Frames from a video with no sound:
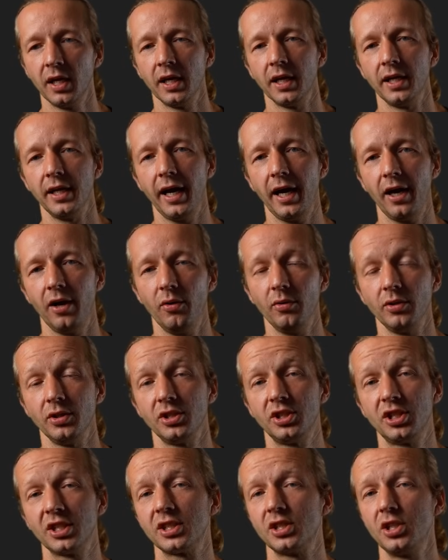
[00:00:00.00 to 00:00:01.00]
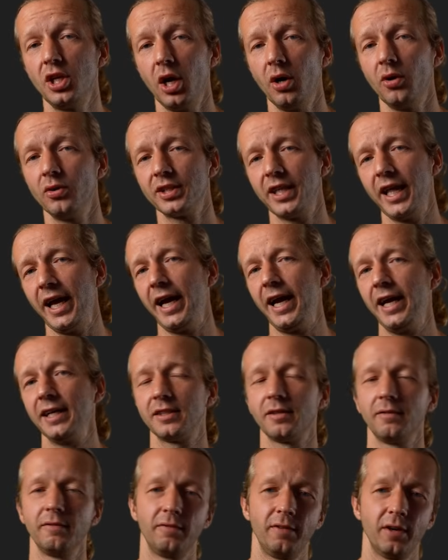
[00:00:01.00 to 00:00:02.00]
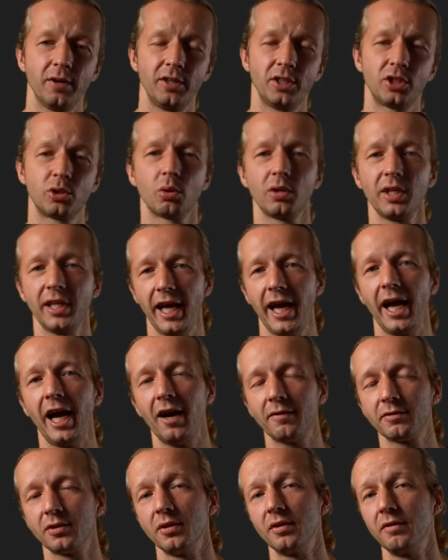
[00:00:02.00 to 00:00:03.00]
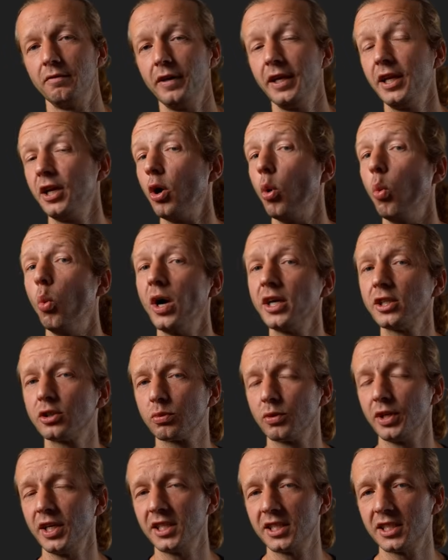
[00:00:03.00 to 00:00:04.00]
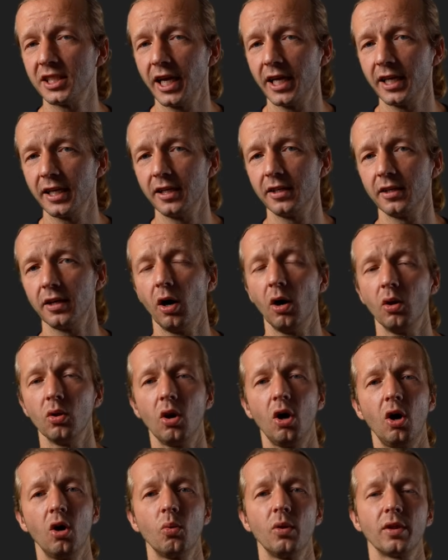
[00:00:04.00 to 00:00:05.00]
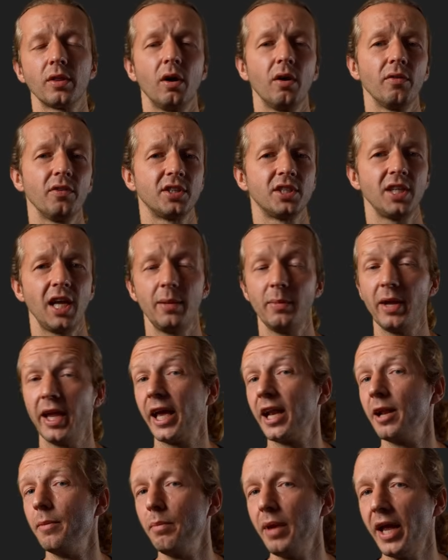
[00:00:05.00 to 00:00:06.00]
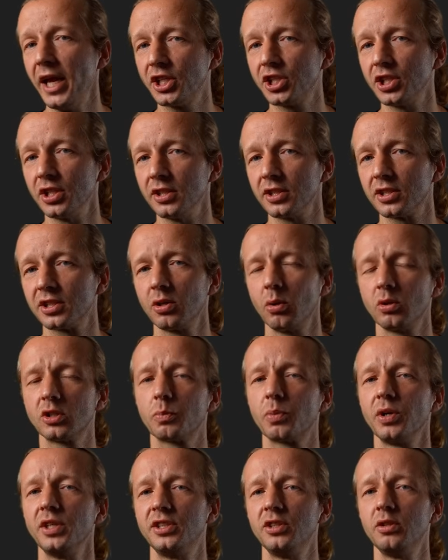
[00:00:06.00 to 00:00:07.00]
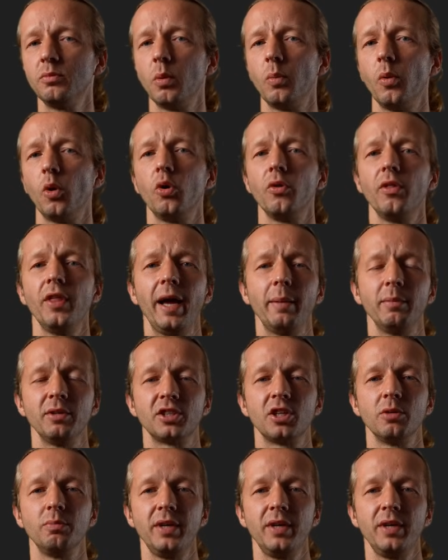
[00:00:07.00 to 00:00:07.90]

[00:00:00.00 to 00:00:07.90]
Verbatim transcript: Now, just note that very shortly after the video was reinstated, along with all the same animations, so it's presumable that Mr.